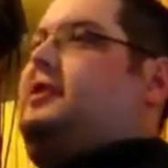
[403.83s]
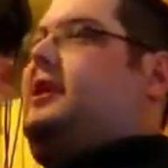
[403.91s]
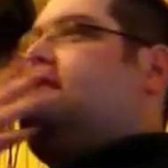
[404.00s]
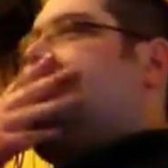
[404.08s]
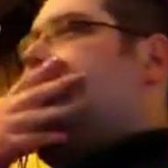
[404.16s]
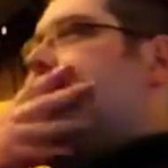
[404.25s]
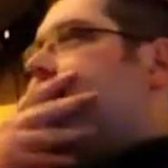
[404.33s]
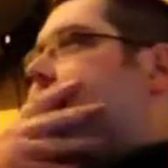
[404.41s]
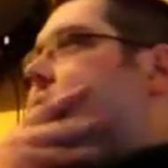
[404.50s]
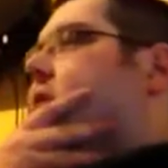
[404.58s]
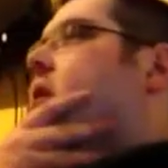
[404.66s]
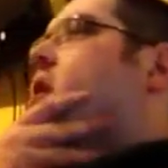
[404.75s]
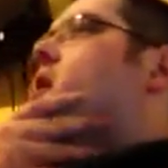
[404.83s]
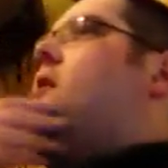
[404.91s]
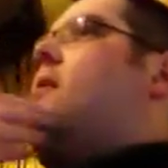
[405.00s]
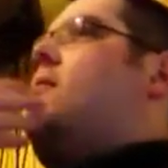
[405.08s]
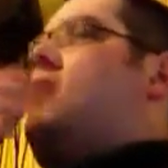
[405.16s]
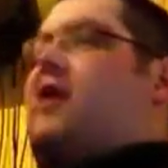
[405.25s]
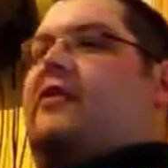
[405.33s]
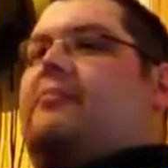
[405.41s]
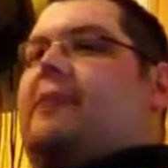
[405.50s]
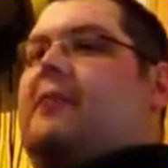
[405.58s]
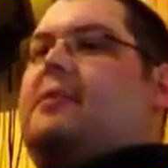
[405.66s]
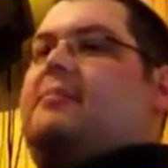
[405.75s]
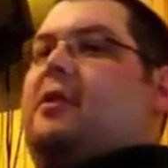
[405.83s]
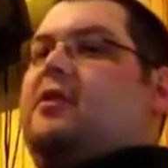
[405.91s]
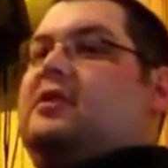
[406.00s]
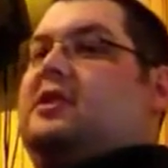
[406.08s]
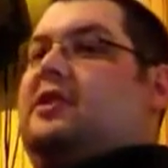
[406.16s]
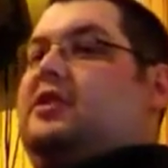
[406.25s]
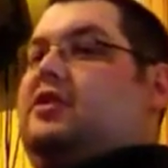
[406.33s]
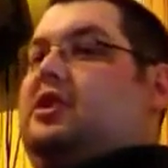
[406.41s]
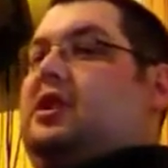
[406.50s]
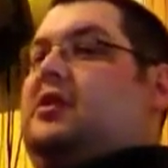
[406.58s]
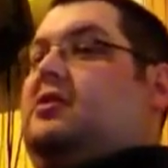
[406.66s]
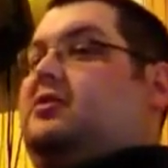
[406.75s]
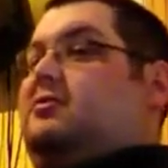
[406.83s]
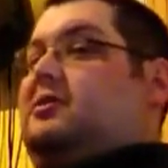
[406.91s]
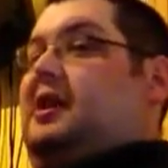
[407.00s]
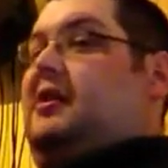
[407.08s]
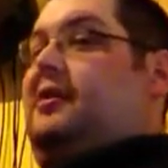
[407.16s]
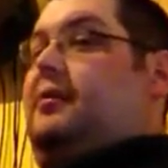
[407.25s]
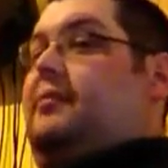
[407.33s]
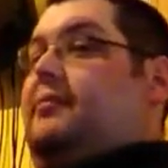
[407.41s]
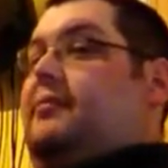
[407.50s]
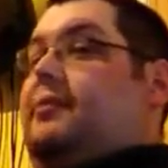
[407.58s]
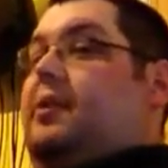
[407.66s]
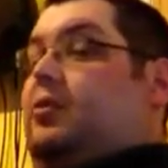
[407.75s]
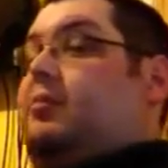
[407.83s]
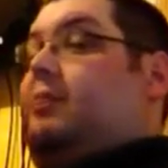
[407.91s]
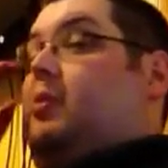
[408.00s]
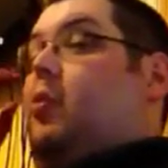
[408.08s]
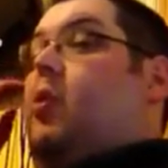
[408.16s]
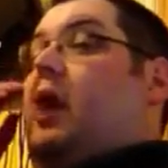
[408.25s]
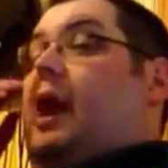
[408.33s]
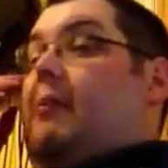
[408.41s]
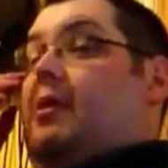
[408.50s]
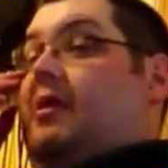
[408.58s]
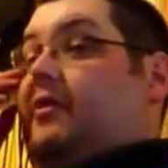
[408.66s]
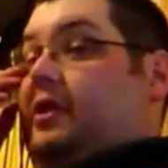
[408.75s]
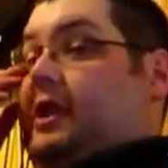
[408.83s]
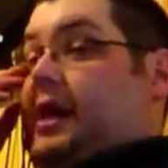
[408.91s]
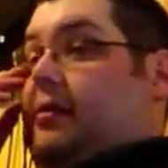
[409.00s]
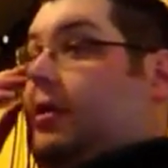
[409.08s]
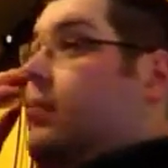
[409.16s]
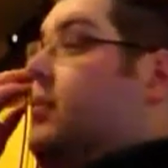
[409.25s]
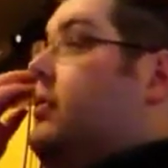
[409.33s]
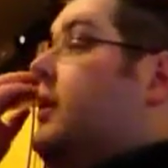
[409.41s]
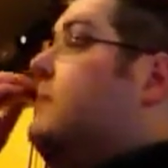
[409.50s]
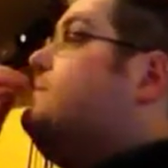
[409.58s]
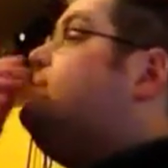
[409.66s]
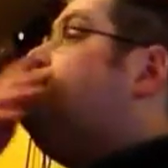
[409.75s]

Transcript: And I'd said to her, rather than buy me a box set this year, because it was like, it would have been Warhammer if I carried on with that.